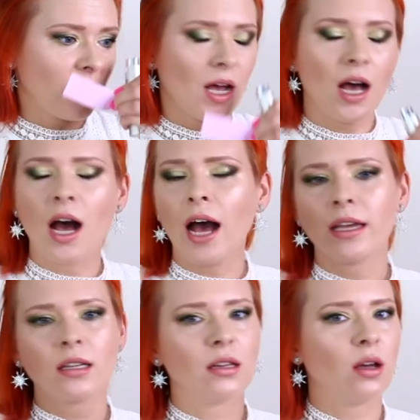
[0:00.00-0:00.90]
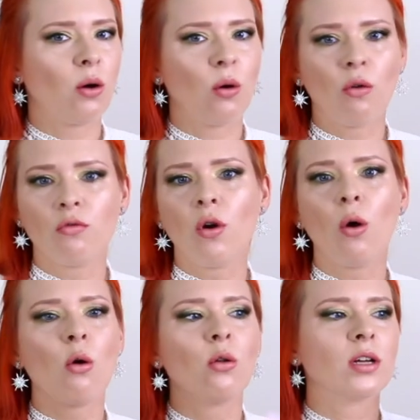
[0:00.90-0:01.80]
high and low, of
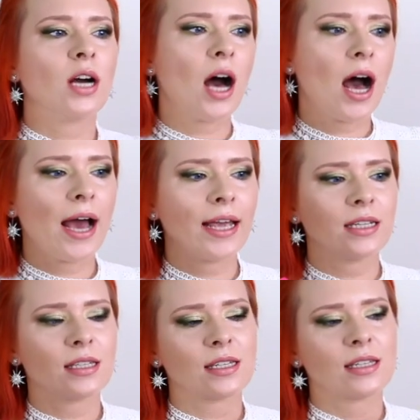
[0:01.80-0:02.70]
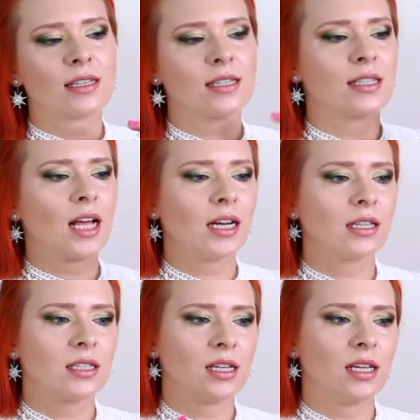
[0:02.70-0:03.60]
all kinds,
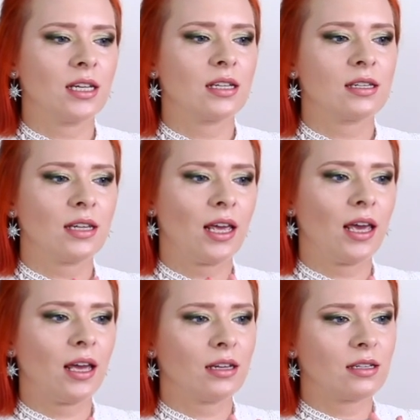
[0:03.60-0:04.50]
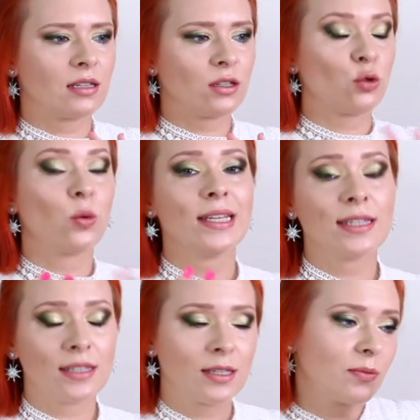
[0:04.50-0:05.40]
subtleties and
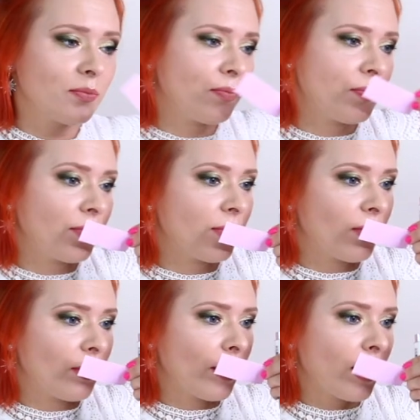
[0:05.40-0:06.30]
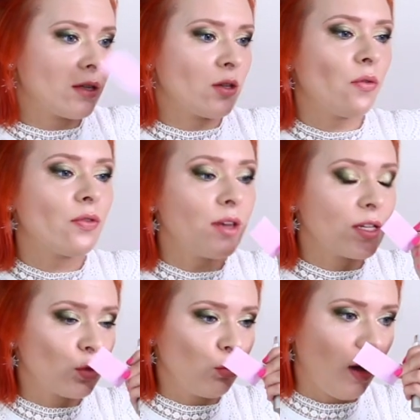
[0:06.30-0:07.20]
twists. So
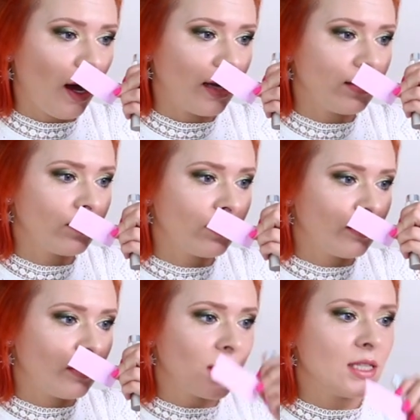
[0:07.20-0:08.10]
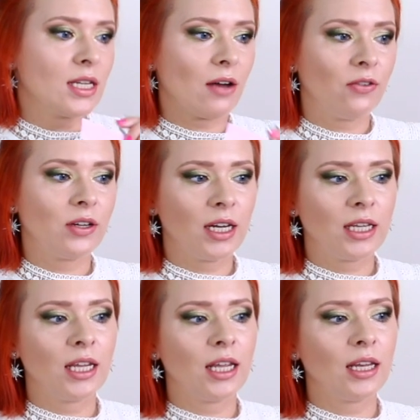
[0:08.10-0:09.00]
this one
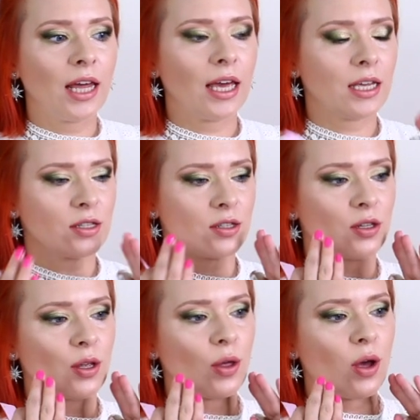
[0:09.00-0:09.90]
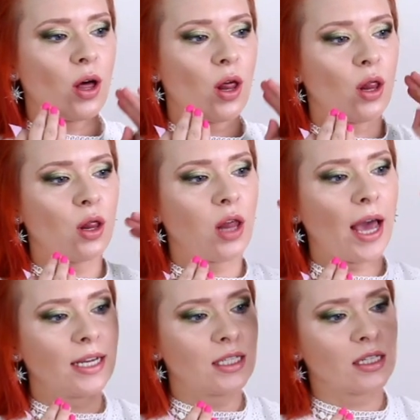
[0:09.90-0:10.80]
definitely lays
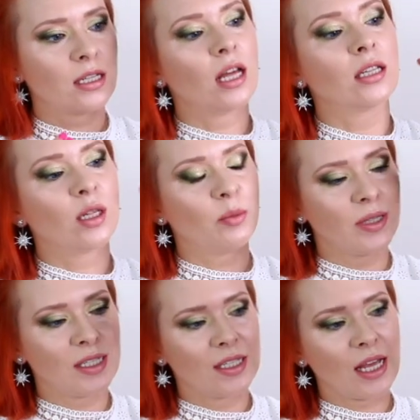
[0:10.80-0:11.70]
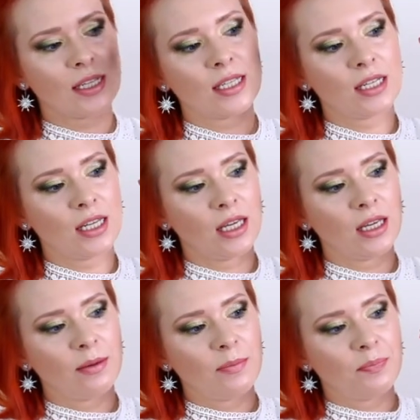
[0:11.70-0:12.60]
light, a little bit zesty,